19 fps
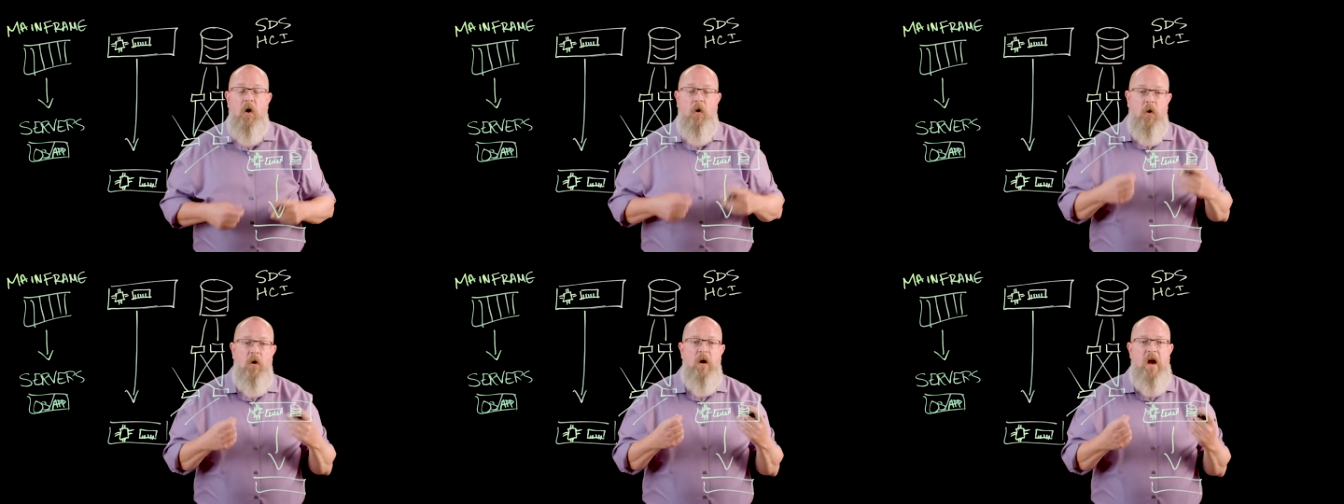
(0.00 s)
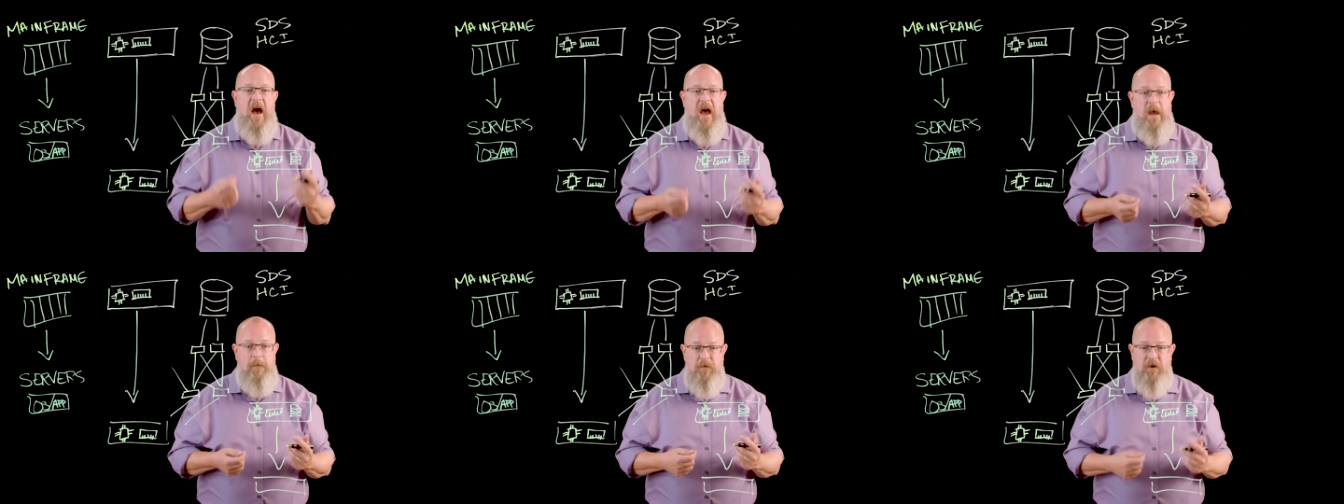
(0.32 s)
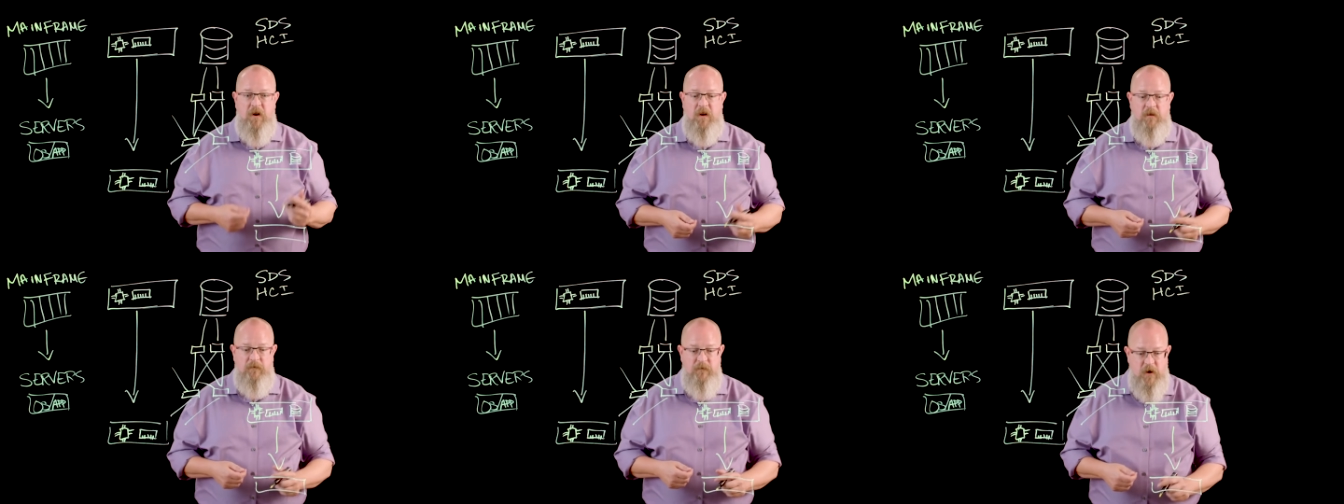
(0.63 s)
or
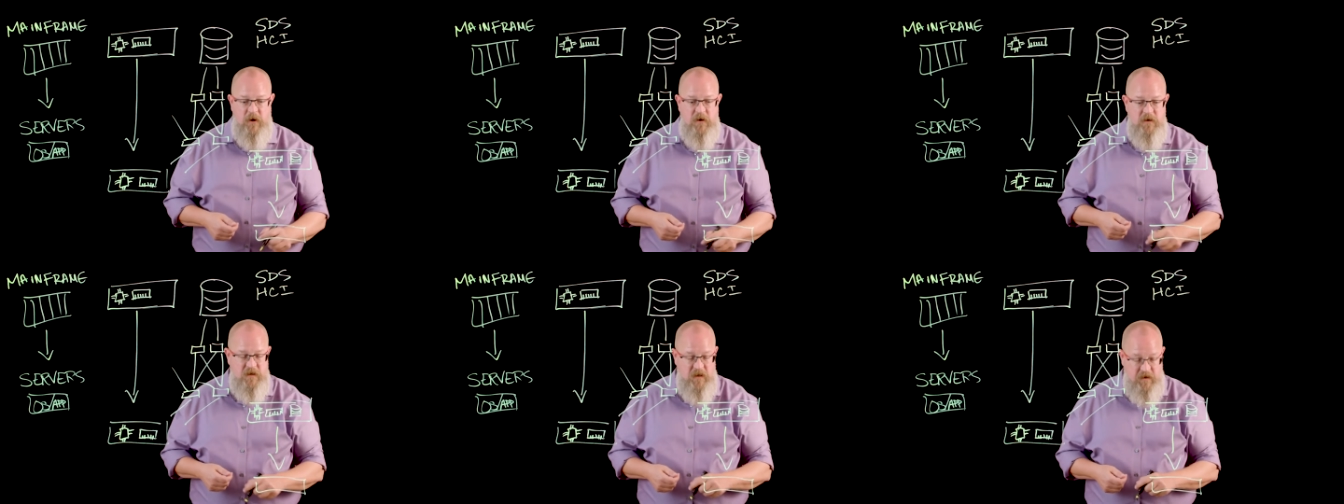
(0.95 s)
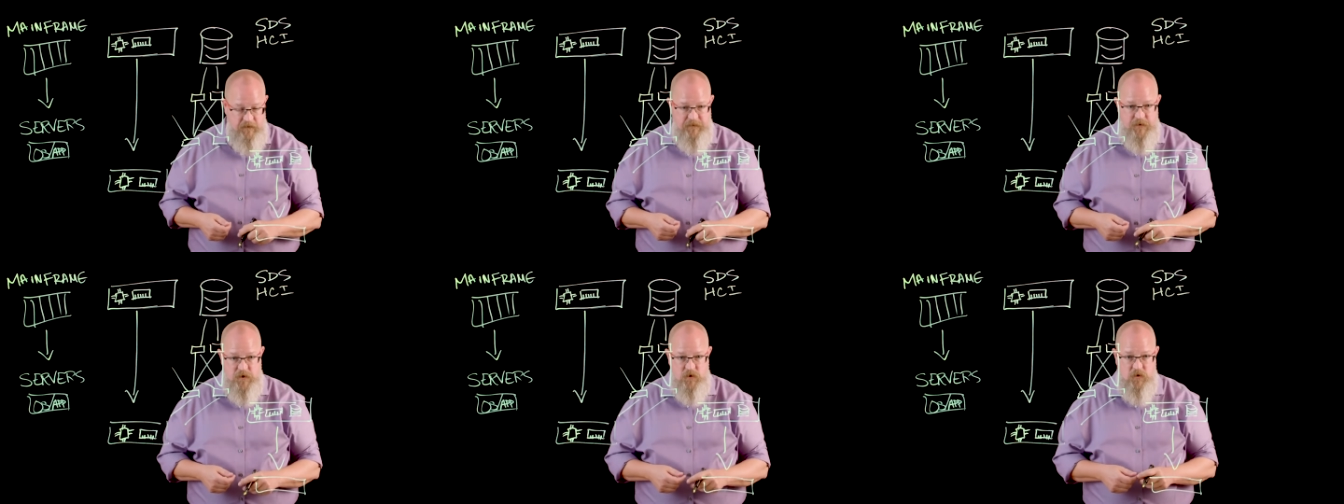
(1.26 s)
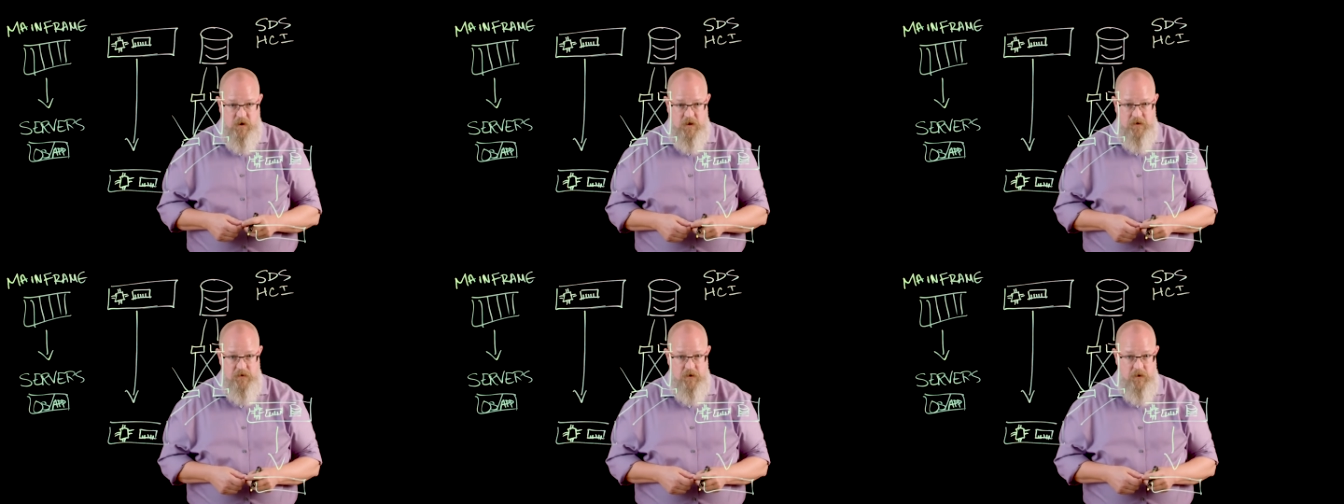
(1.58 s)
hyperconverged
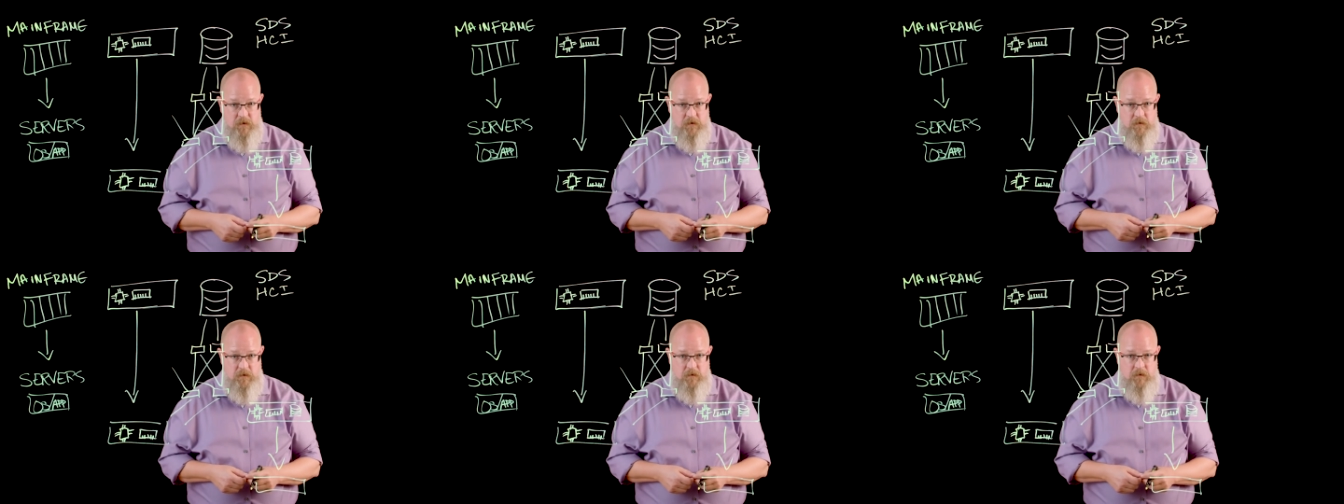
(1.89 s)
infrastructure.